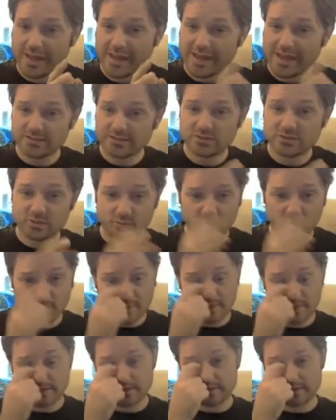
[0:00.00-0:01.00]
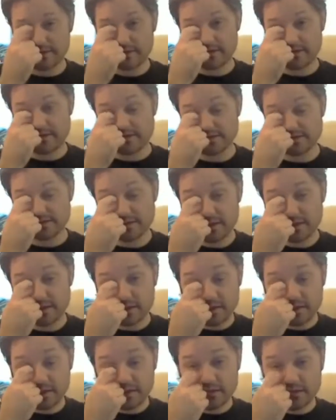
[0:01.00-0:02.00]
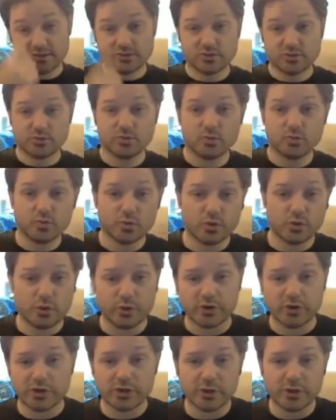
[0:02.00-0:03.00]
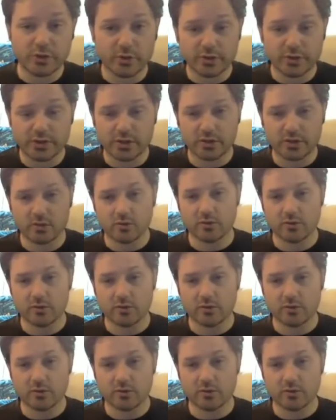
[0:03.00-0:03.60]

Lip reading: hate Superman and think he's too goody-goody,